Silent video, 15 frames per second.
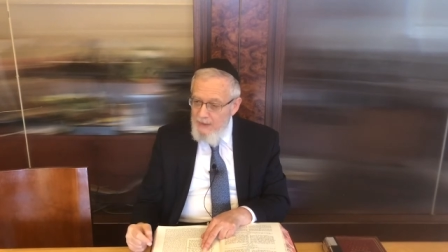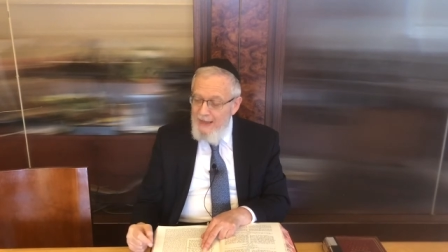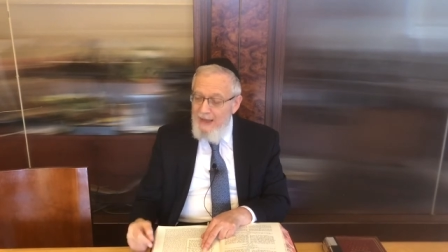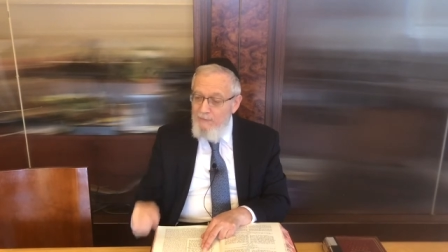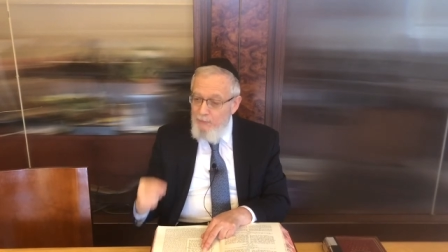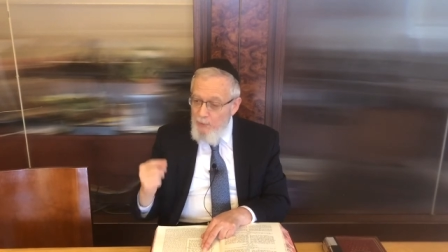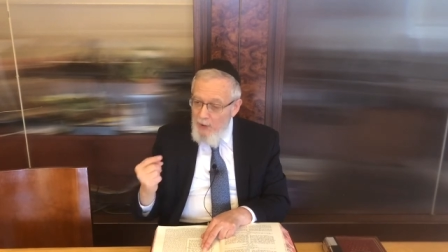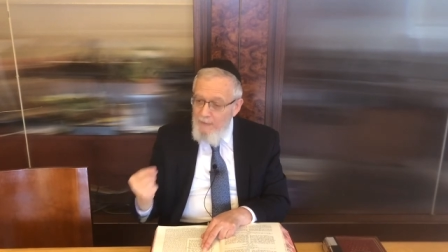
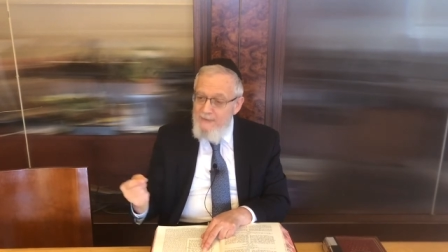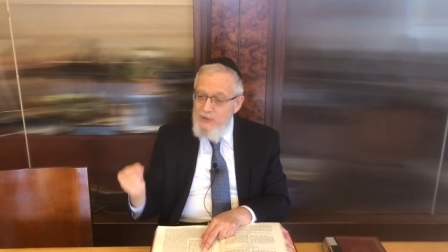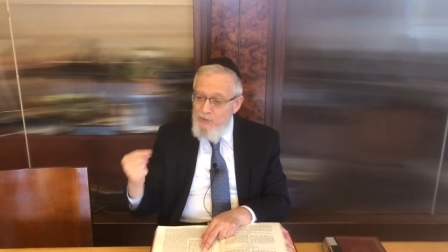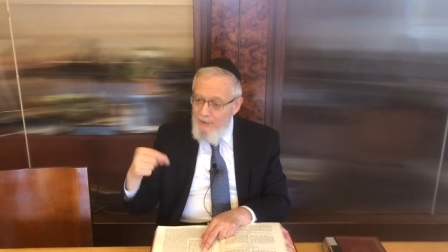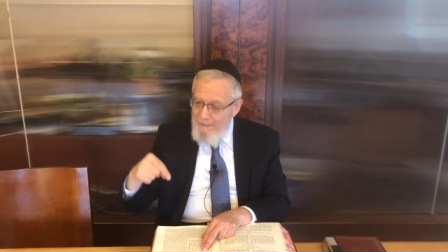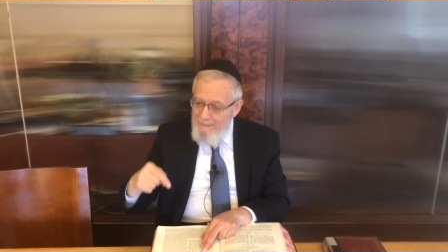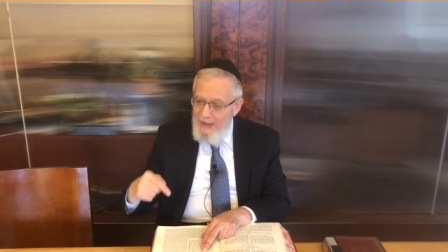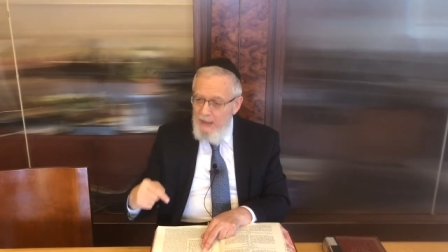Avram is
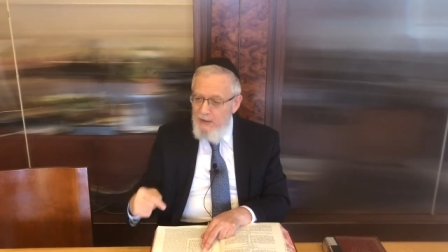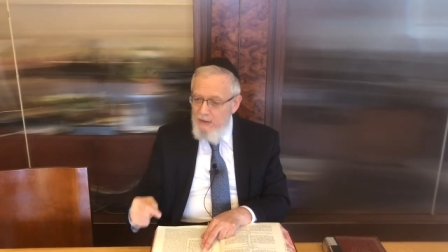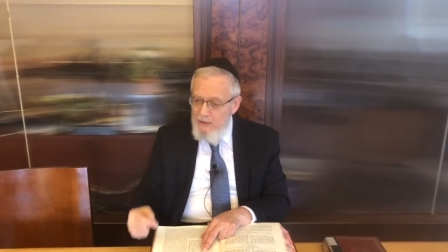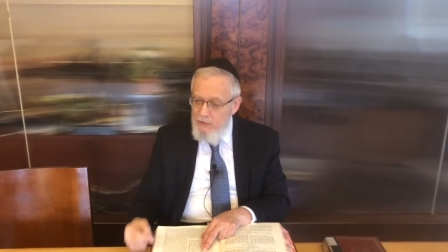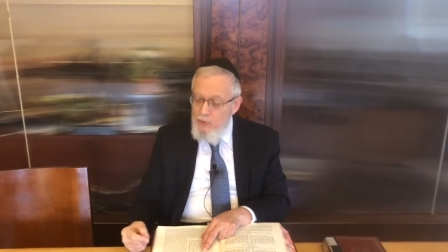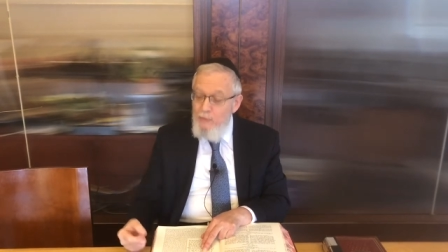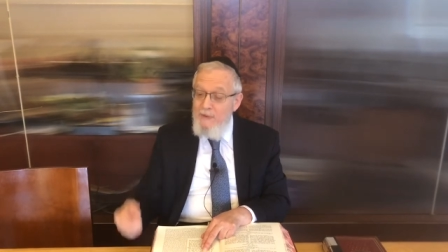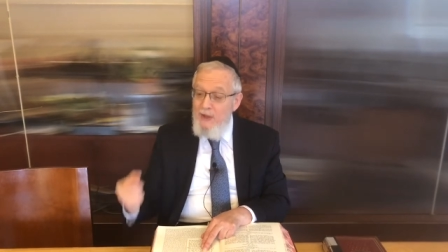Ramach.
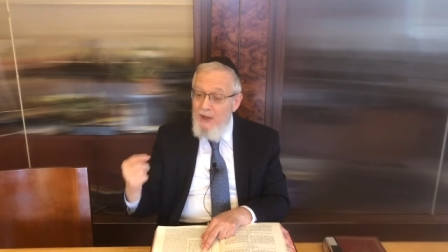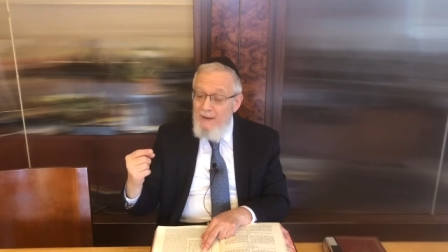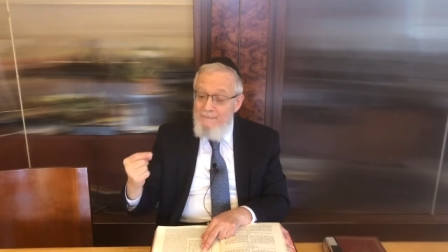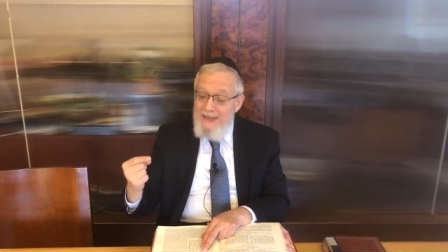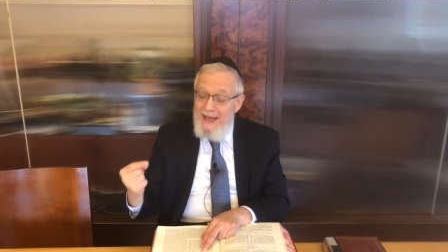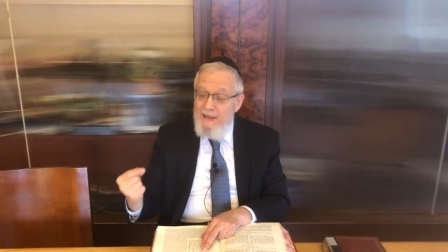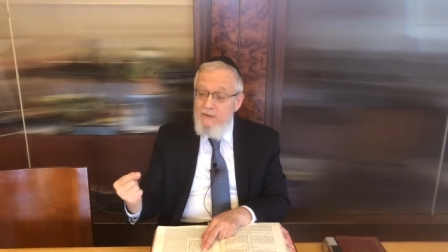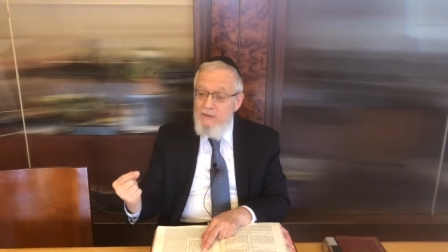You become
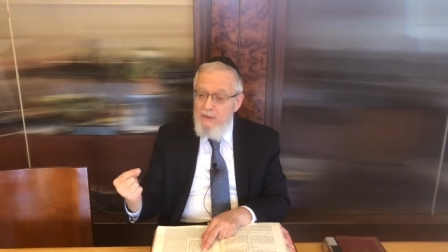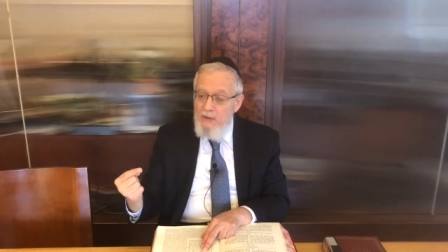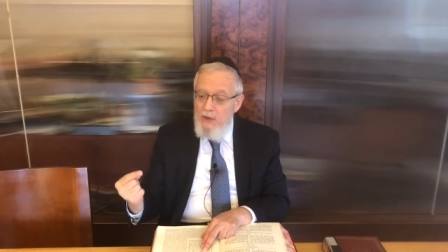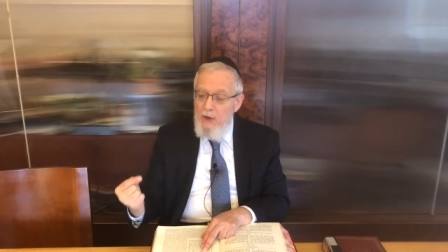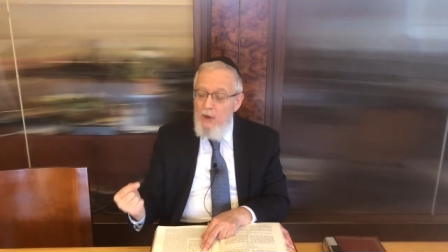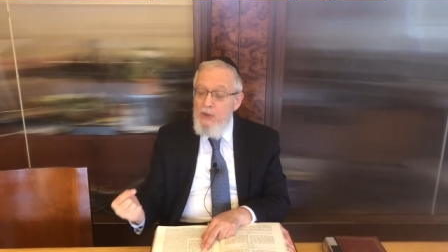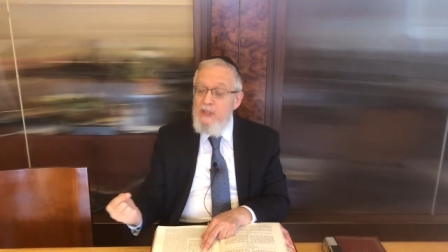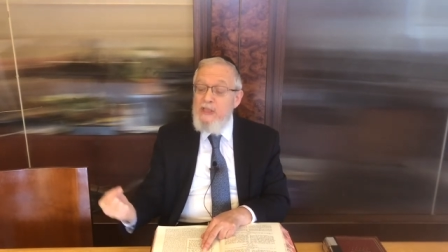that
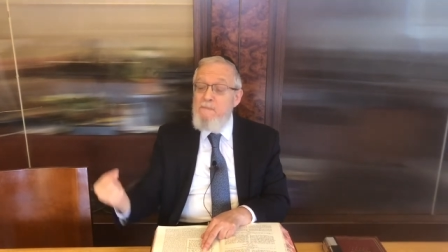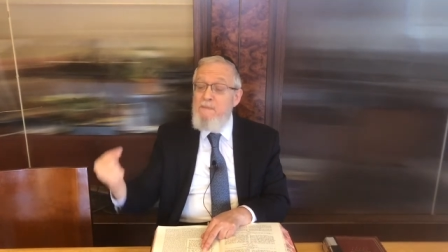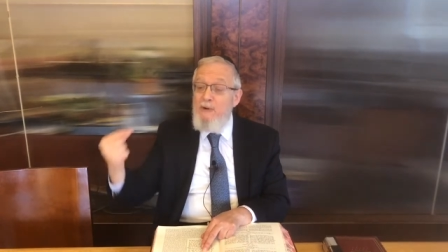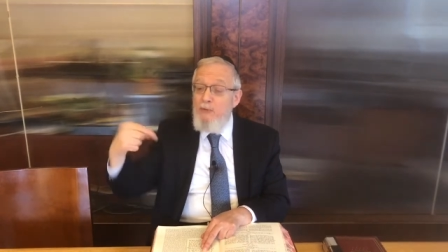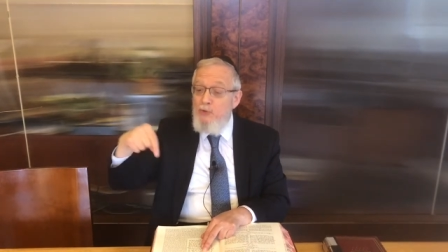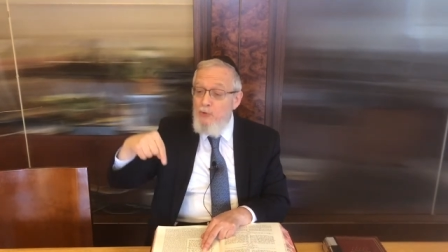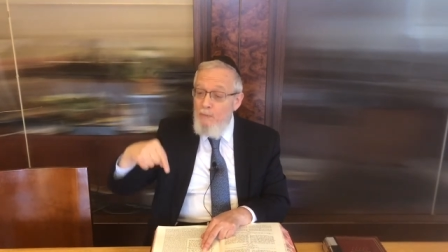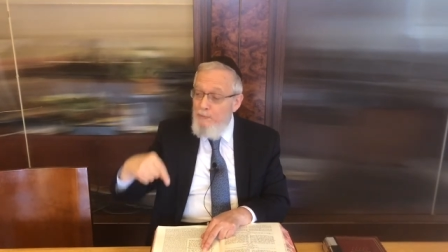
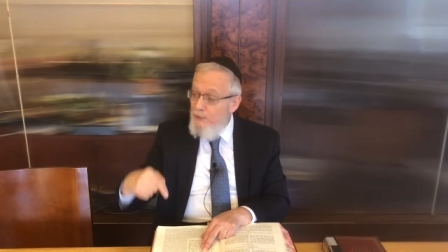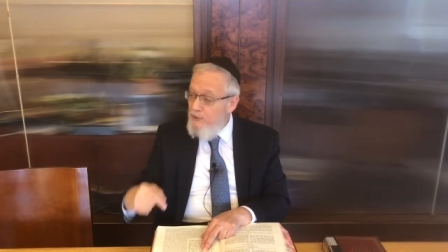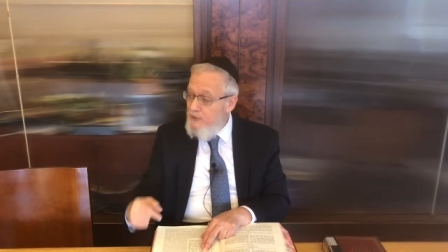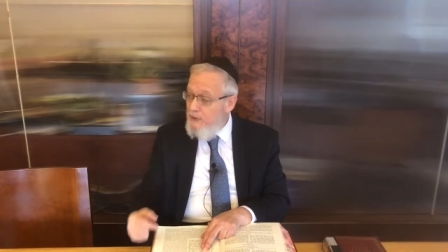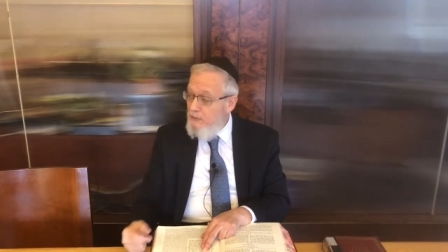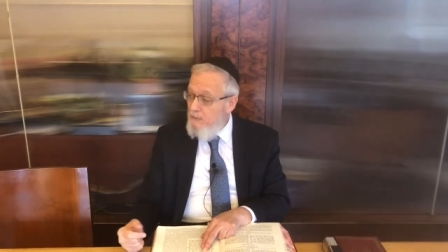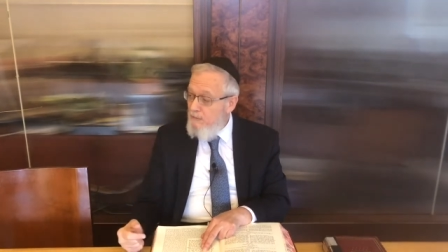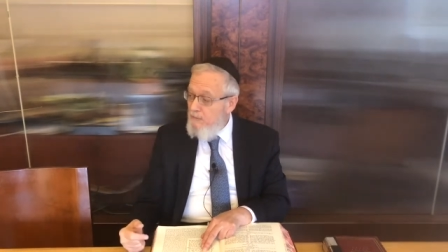spiritual
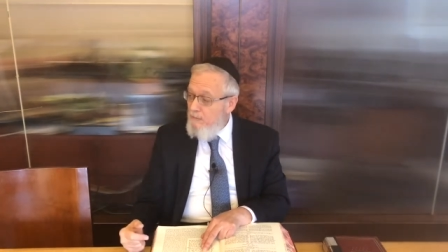person.